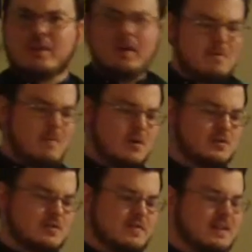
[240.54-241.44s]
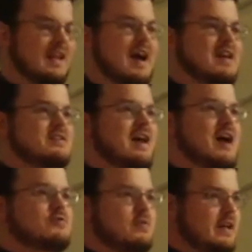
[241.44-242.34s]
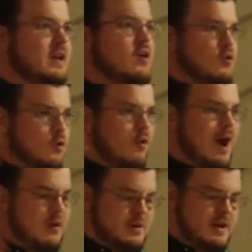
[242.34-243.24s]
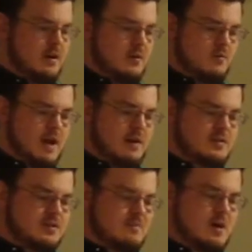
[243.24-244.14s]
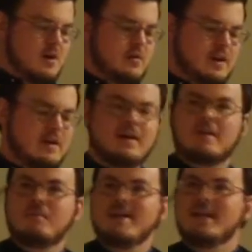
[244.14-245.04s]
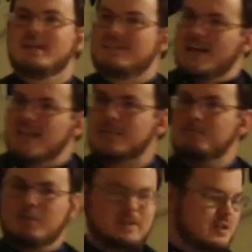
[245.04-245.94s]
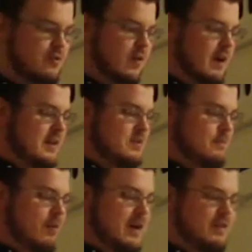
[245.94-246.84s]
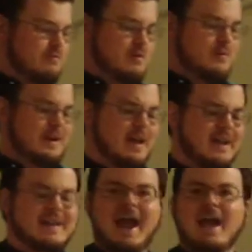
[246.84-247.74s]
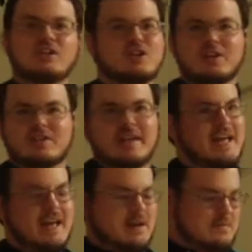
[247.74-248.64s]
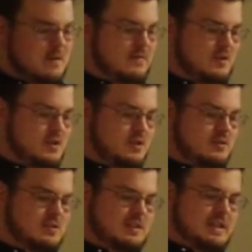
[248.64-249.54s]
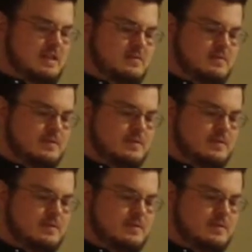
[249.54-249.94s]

with most of the class naturally crowding around Simone and me desperately trying to break through and catch just the hem of her shirt sleeve.